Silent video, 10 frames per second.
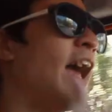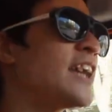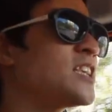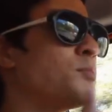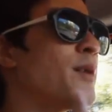
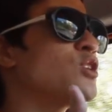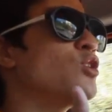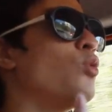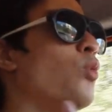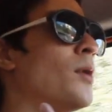expect
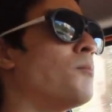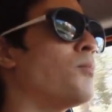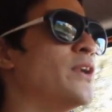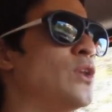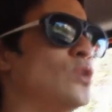to
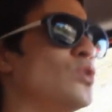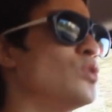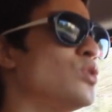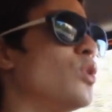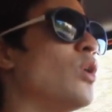1.2
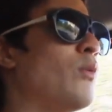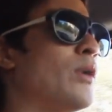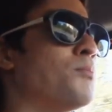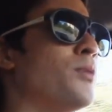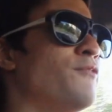to a
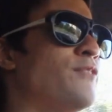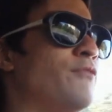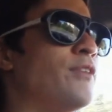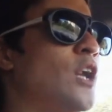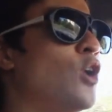
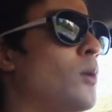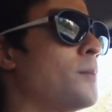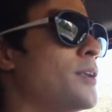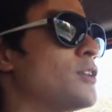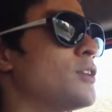1.5
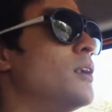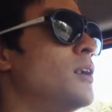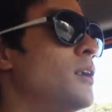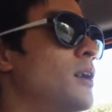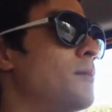kilometer
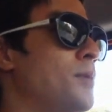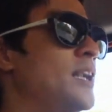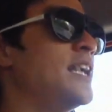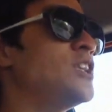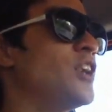per
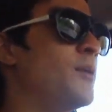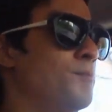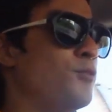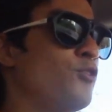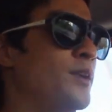liter
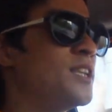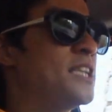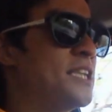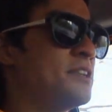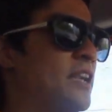improvement
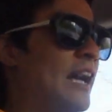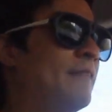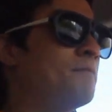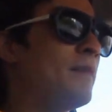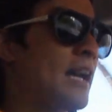since I
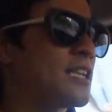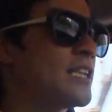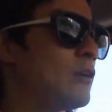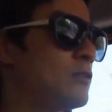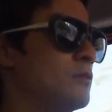
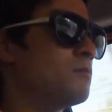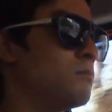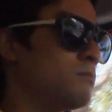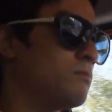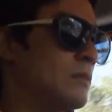maxed out
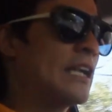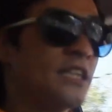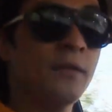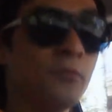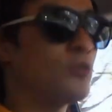uh,
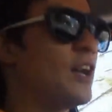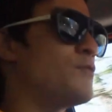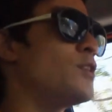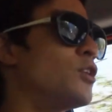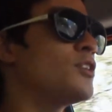same
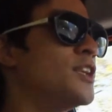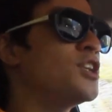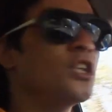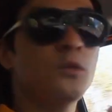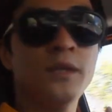driving
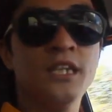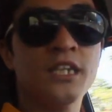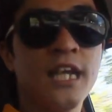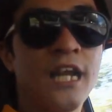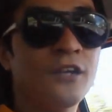conditions with the
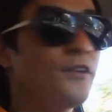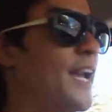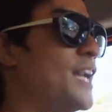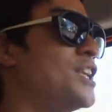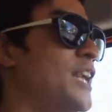Celerio
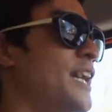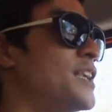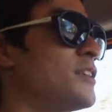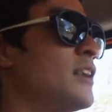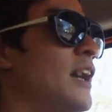
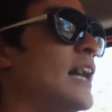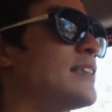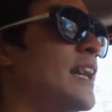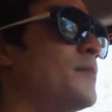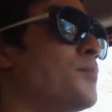AGS at
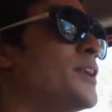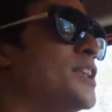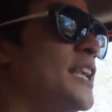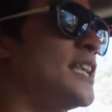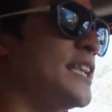9.6
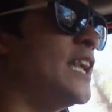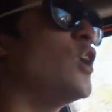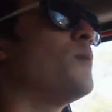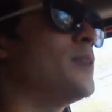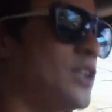
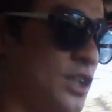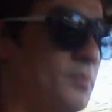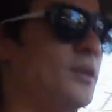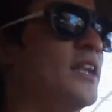kilometers per